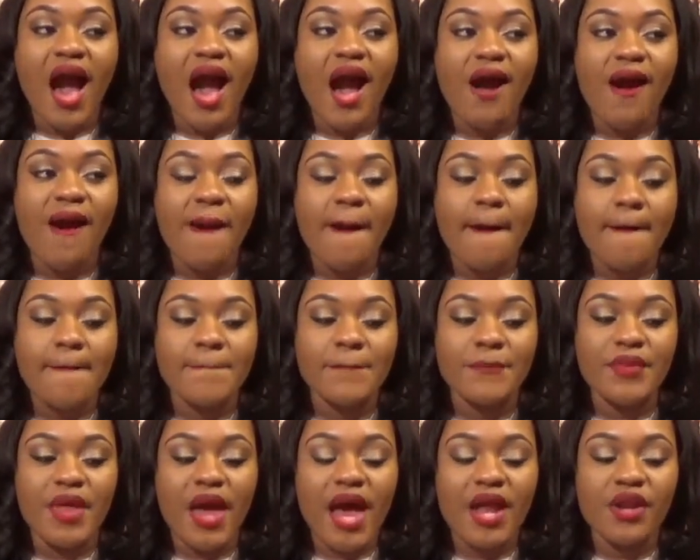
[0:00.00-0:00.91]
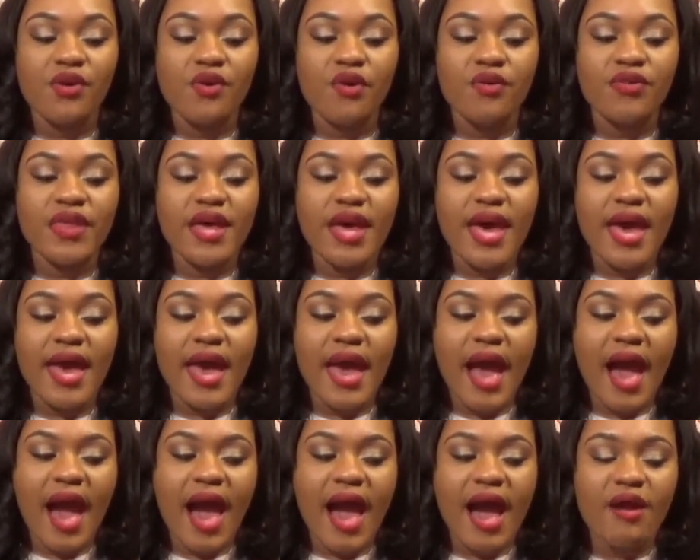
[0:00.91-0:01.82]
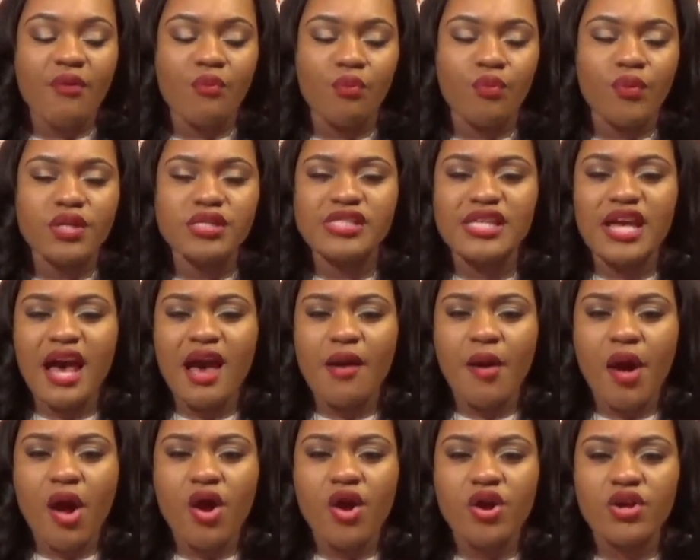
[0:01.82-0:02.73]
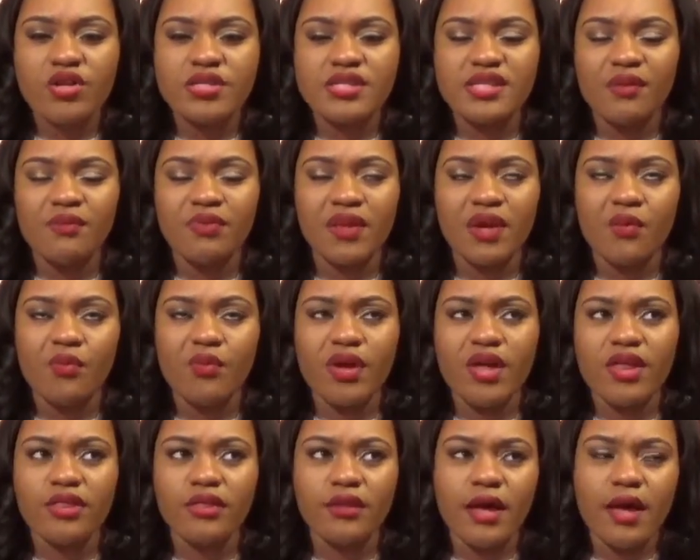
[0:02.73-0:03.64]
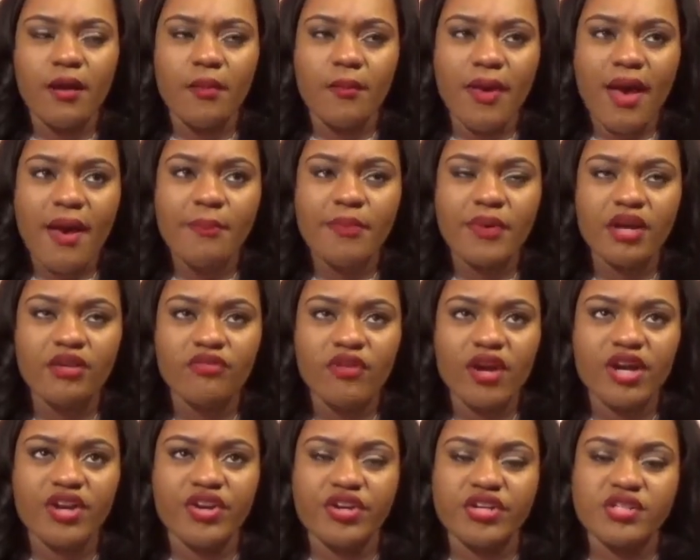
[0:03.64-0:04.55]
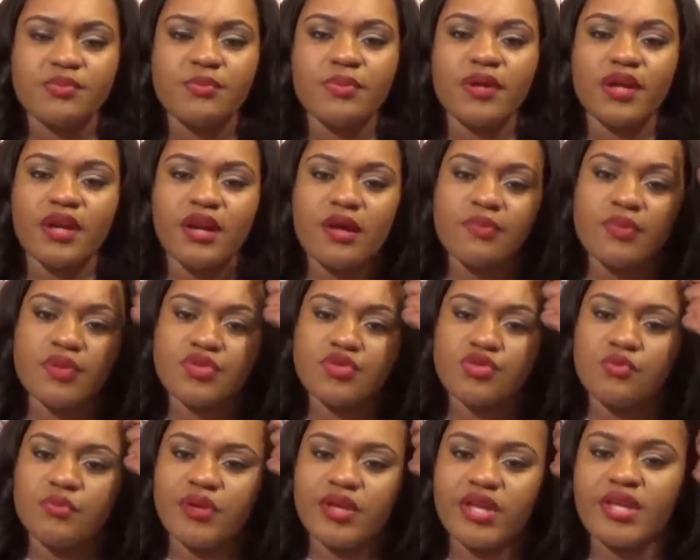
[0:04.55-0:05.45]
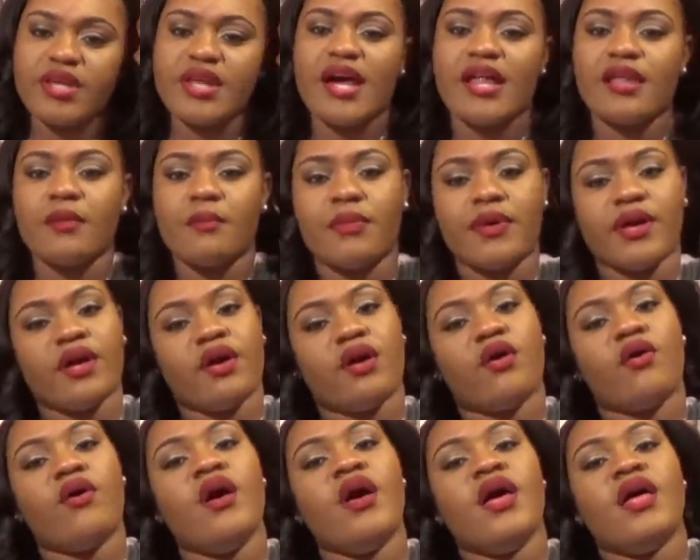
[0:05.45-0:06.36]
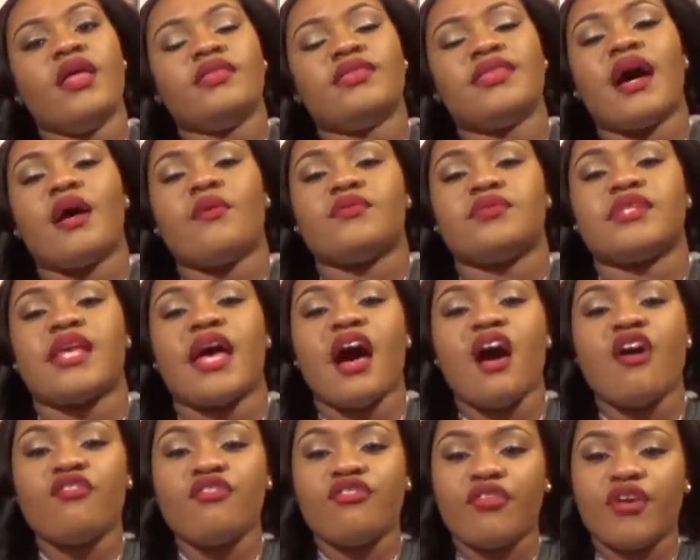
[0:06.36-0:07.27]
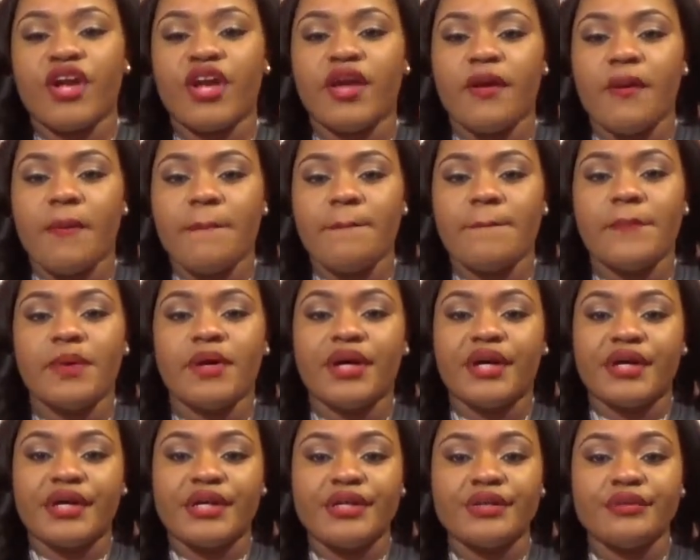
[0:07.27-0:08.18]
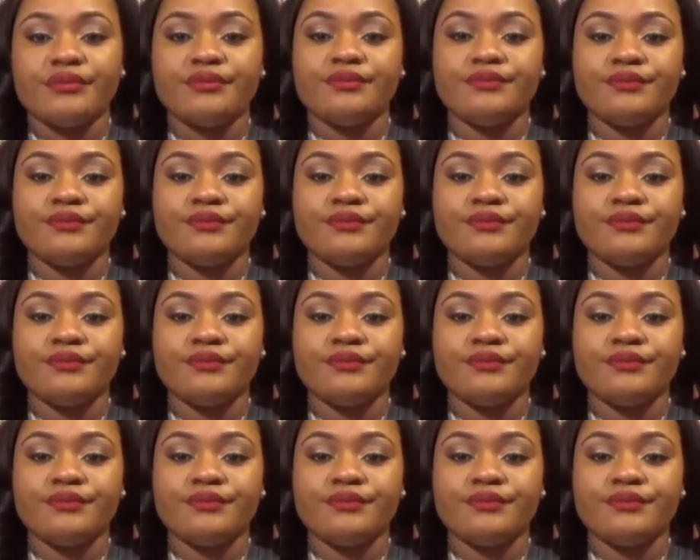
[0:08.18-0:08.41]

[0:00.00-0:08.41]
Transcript: I know that one time I heard something with Epic Records putting up the $2 million bill that was out for him, but